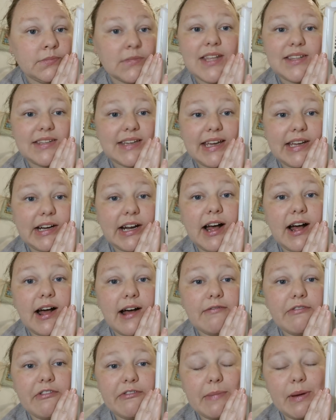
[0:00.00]
a day and a
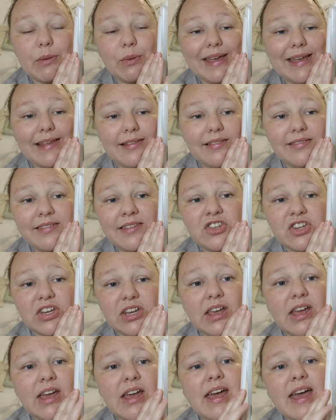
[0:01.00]
half of my weekend stitching.
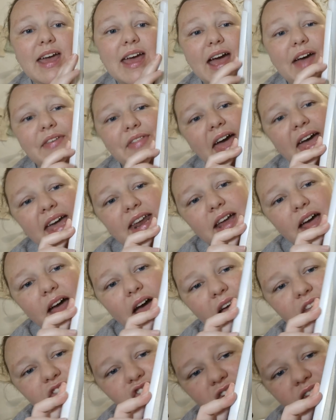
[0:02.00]
And that
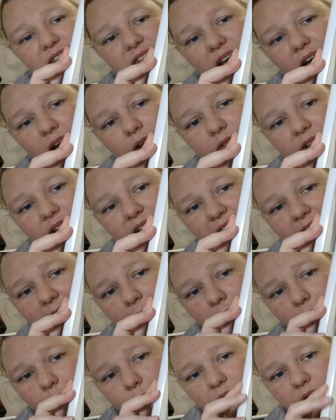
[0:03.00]
I just can't really
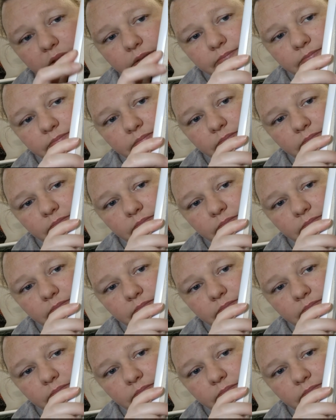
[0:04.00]
keep up with.